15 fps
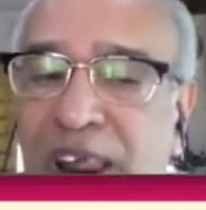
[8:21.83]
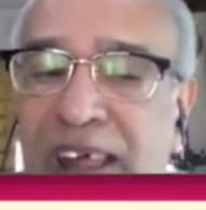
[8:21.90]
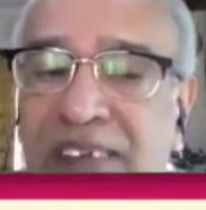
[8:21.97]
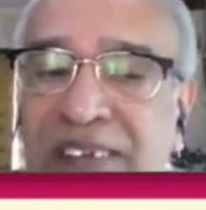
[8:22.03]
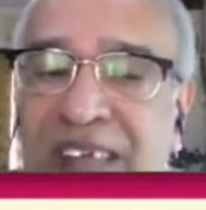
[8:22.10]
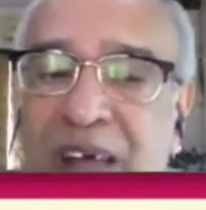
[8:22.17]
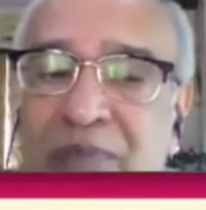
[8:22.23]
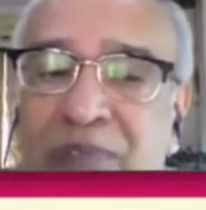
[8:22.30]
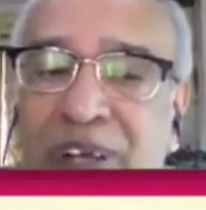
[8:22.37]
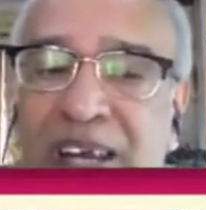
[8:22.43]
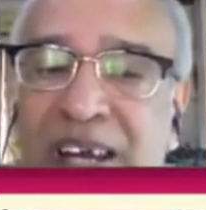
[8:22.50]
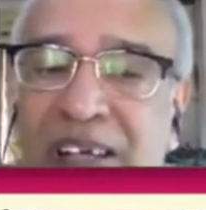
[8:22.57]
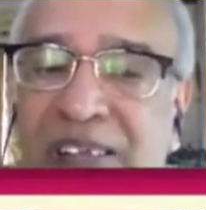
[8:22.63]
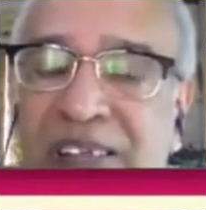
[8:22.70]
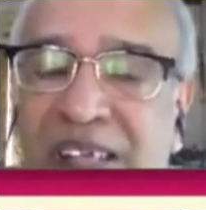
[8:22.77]
For
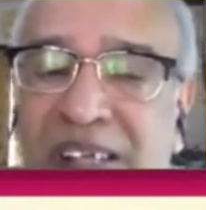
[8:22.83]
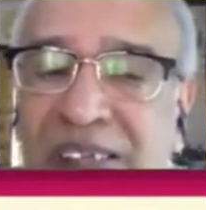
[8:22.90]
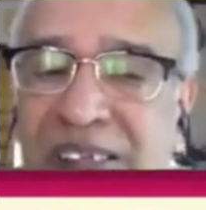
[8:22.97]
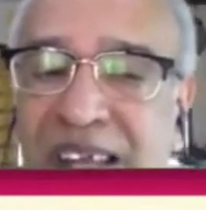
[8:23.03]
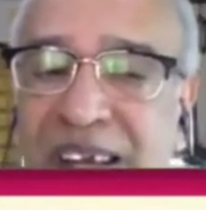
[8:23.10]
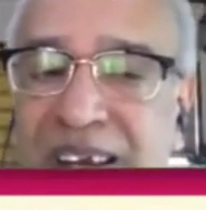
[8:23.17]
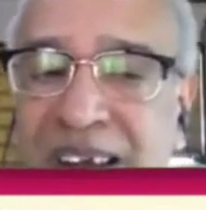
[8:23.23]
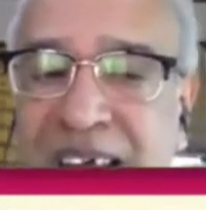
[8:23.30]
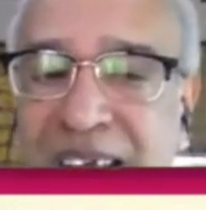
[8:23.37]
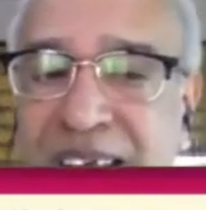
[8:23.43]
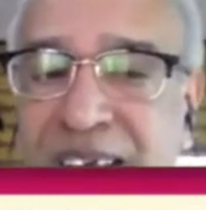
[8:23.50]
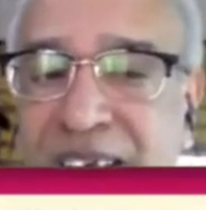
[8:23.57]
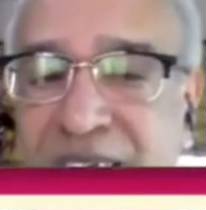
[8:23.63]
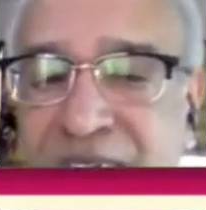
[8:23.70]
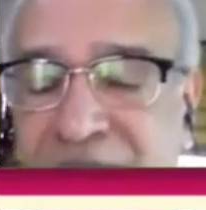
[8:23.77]
example, at six and
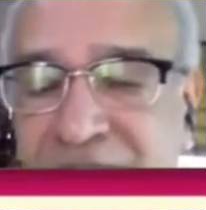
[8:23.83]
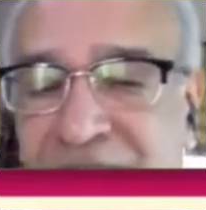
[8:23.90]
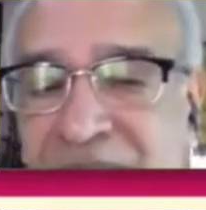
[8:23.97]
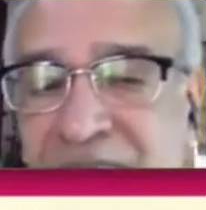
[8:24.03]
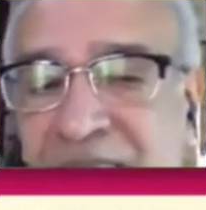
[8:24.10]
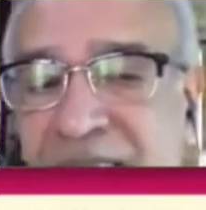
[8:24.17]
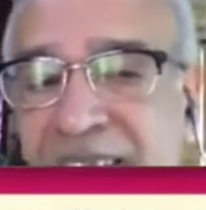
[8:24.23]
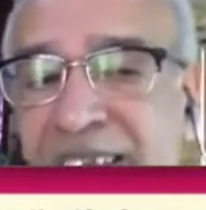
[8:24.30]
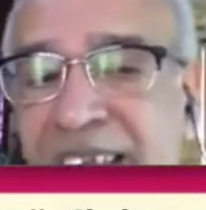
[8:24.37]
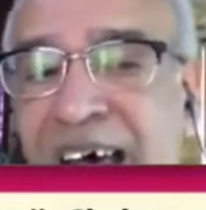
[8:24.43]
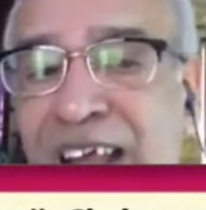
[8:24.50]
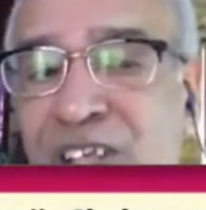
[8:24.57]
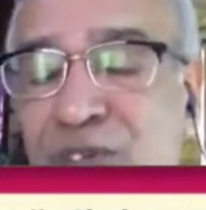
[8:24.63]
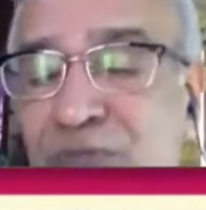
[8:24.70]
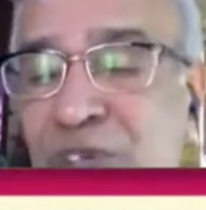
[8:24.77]
nine years,
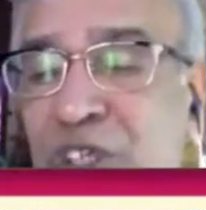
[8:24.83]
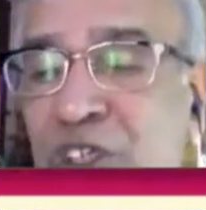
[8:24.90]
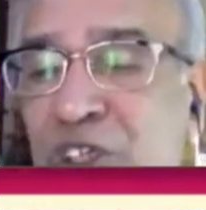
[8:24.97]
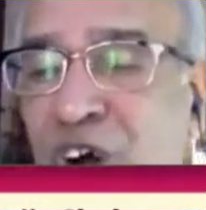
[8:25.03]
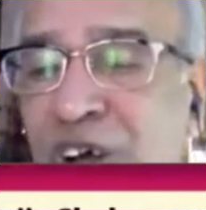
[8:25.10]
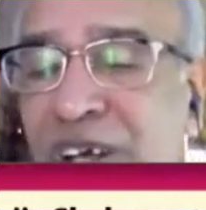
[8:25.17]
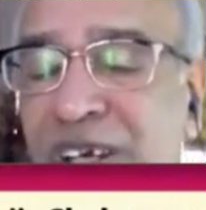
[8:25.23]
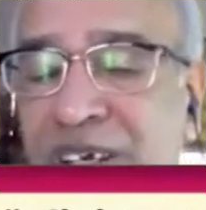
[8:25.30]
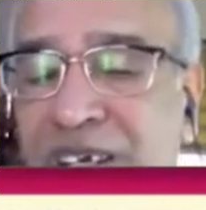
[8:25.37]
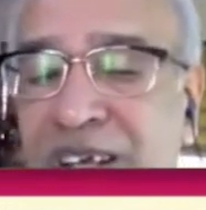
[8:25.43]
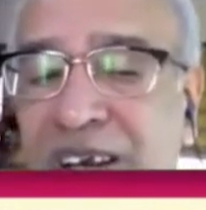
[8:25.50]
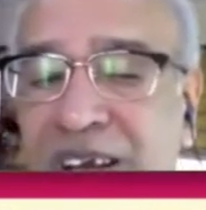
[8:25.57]
large majority